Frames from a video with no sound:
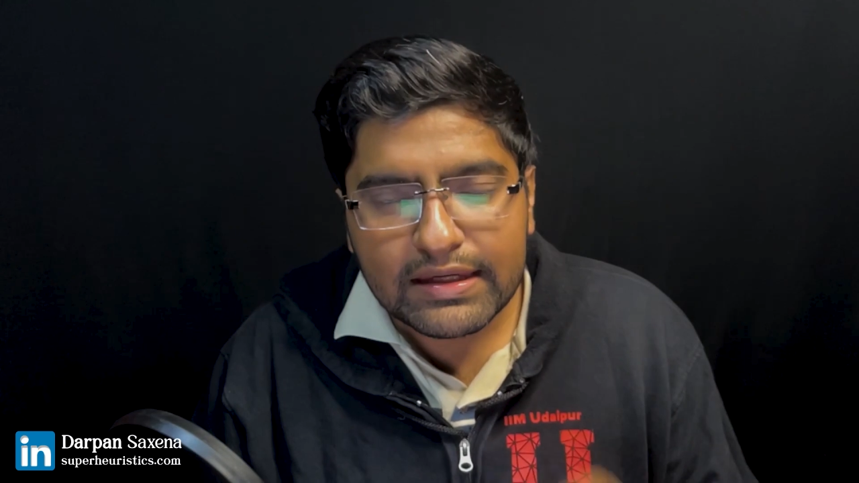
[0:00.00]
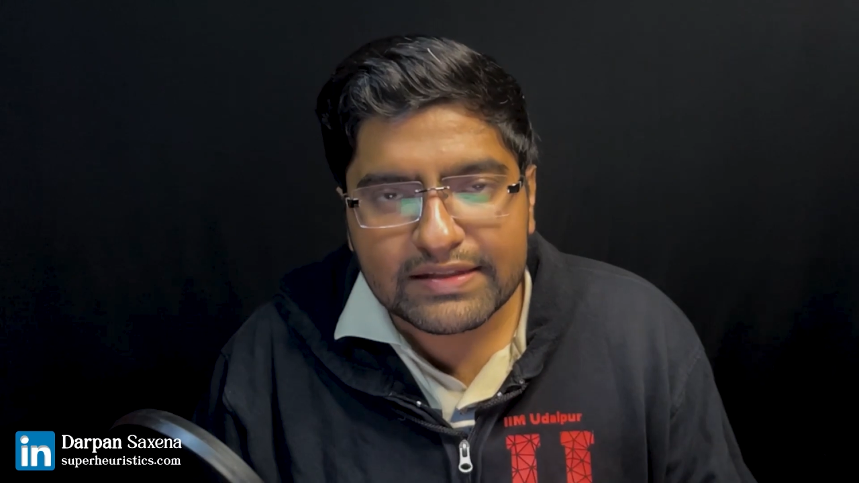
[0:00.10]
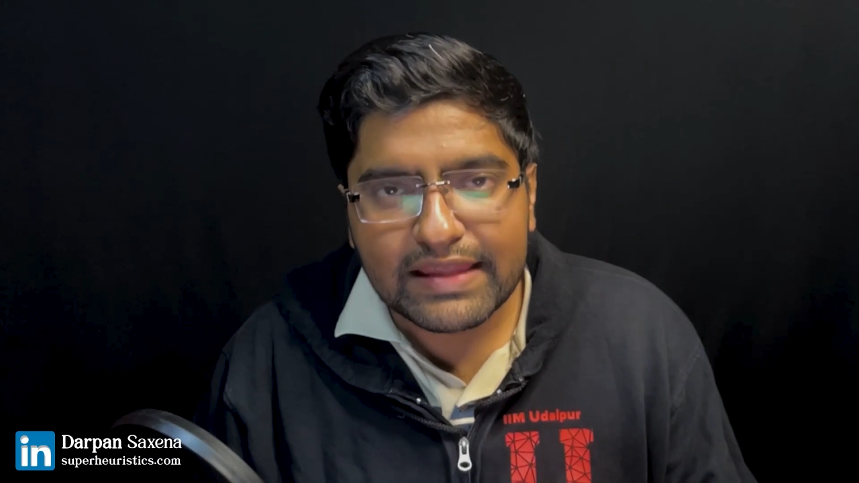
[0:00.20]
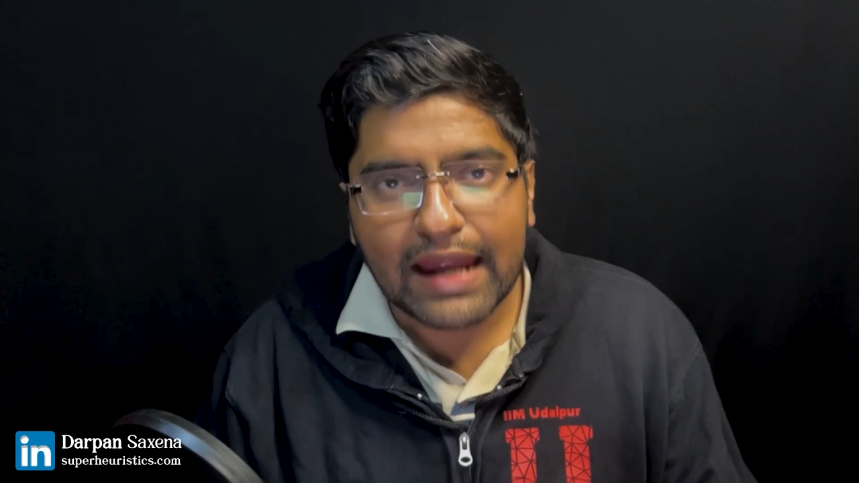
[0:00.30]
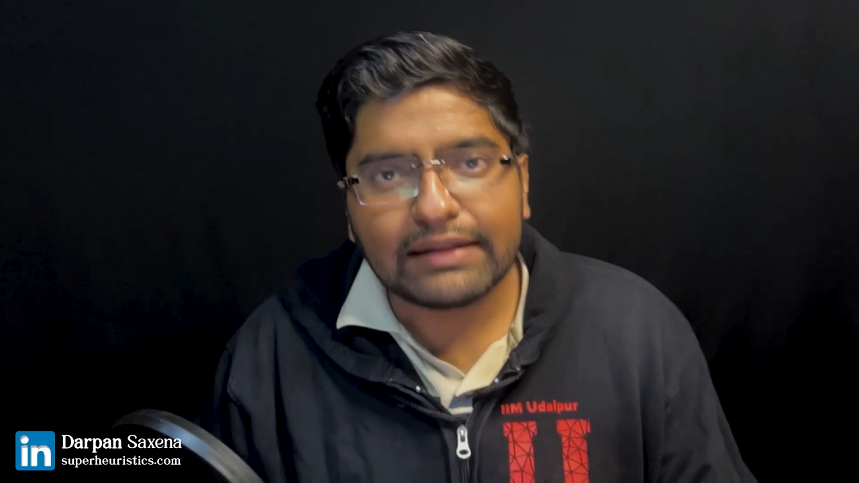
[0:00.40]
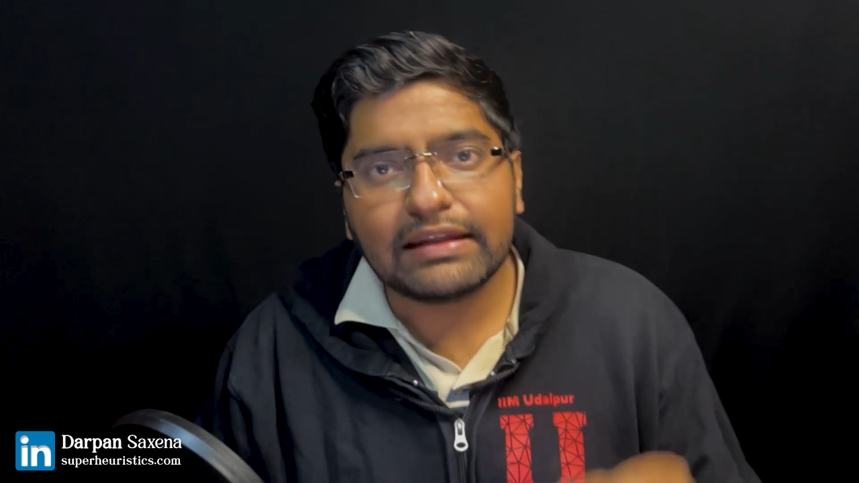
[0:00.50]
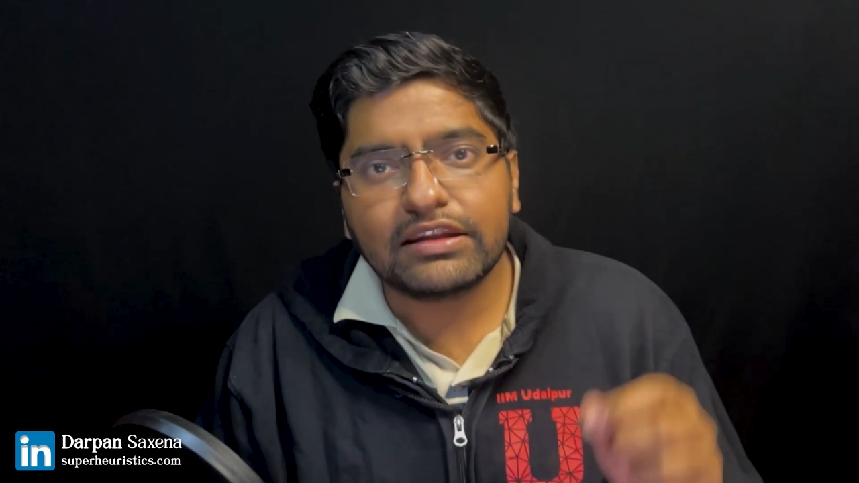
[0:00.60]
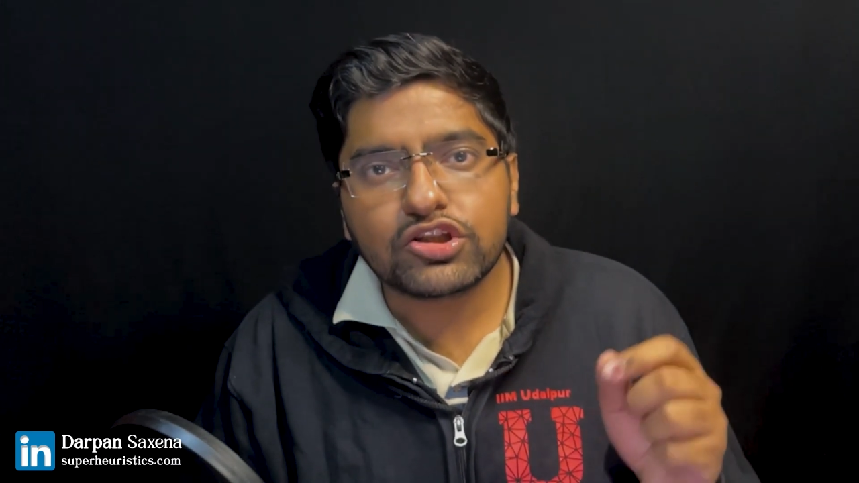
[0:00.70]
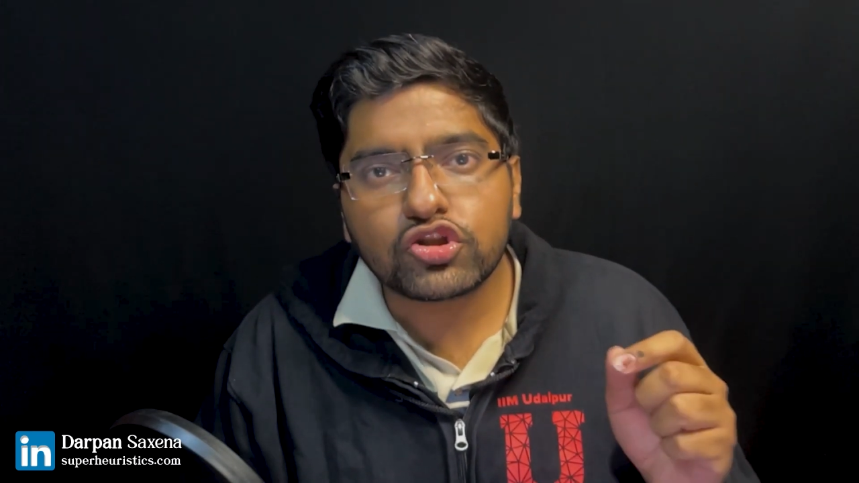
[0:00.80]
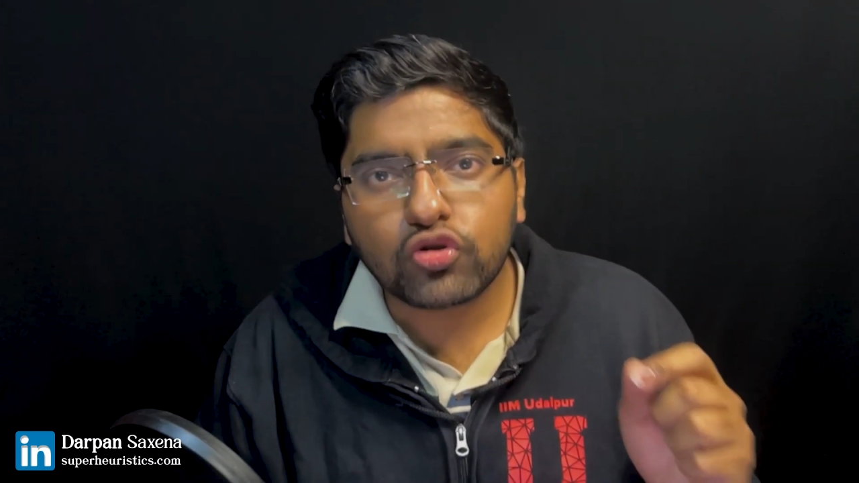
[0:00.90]
is that
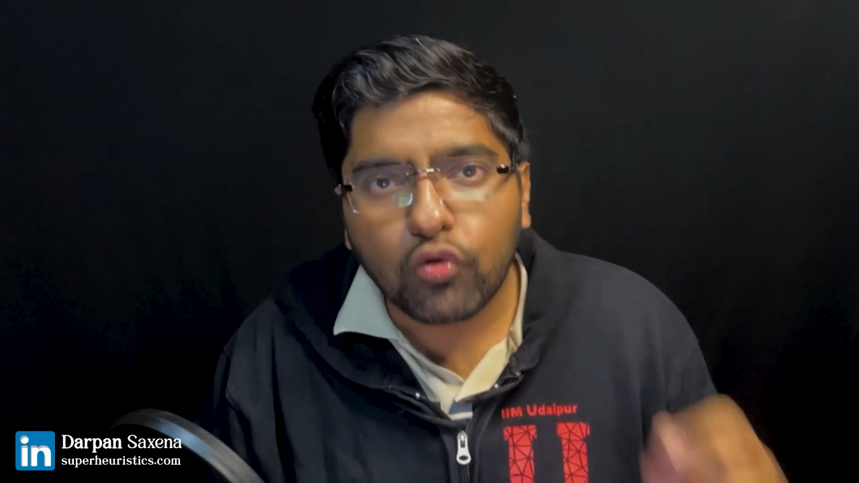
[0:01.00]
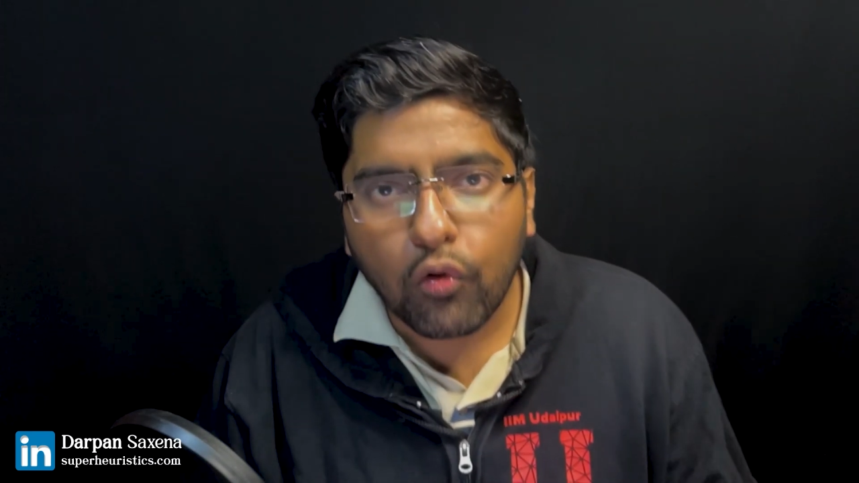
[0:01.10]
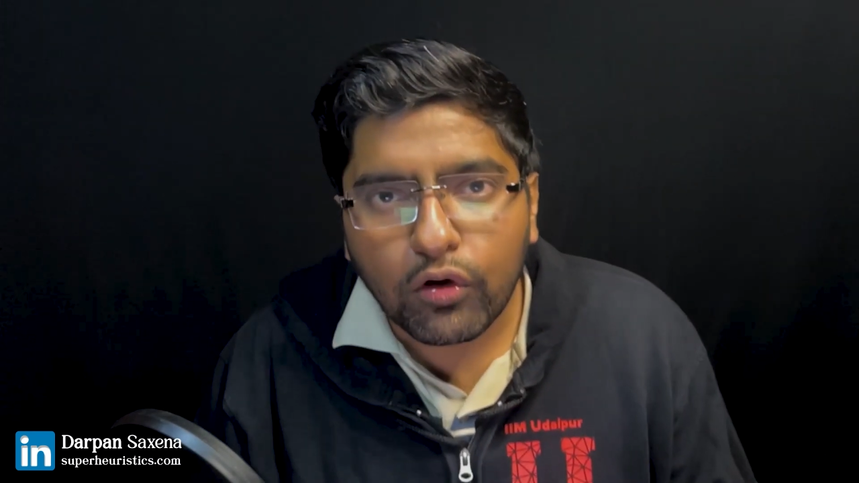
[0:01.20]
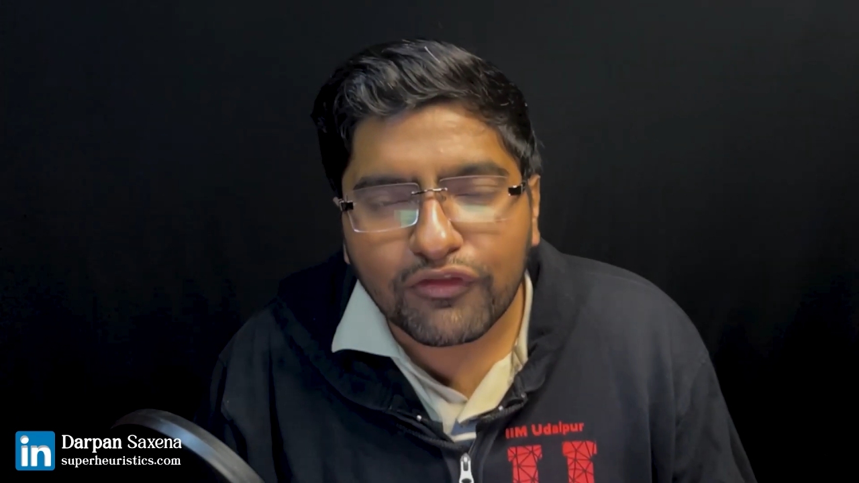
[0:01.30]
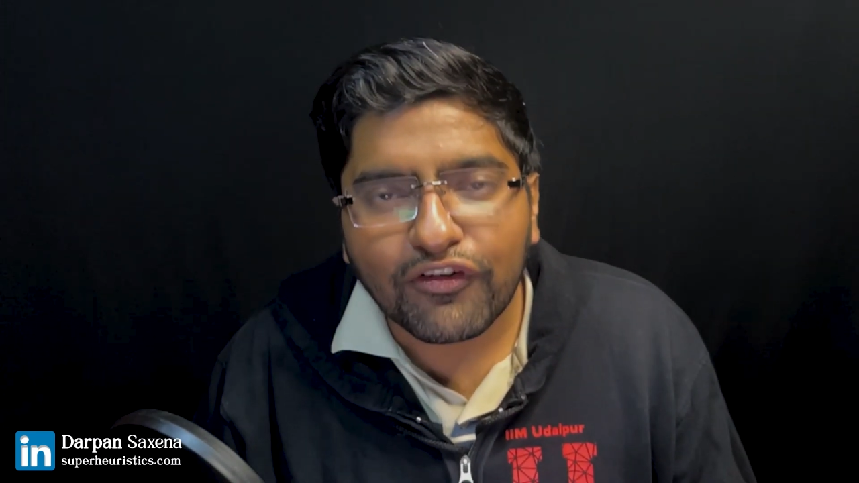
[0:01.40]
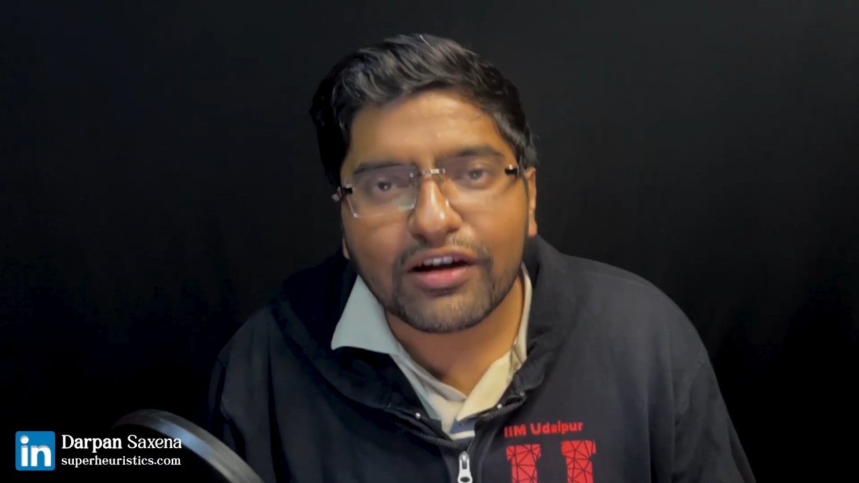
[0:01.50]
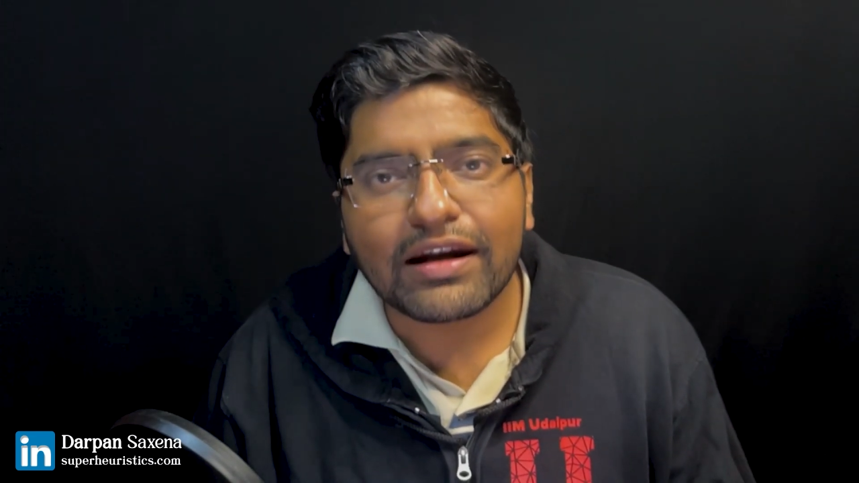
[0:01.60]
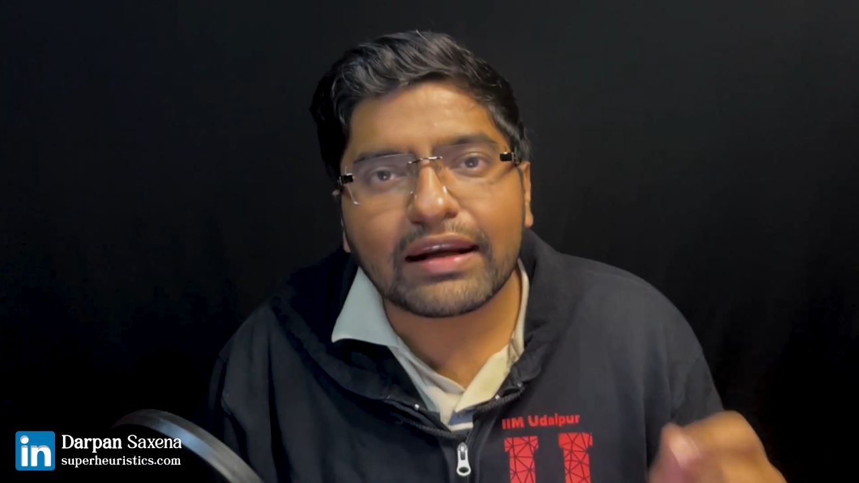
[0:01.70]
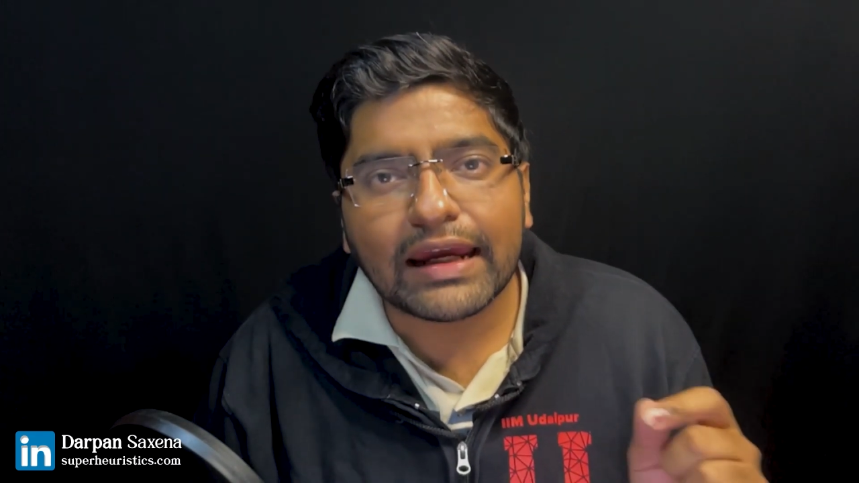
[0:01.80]
the score for a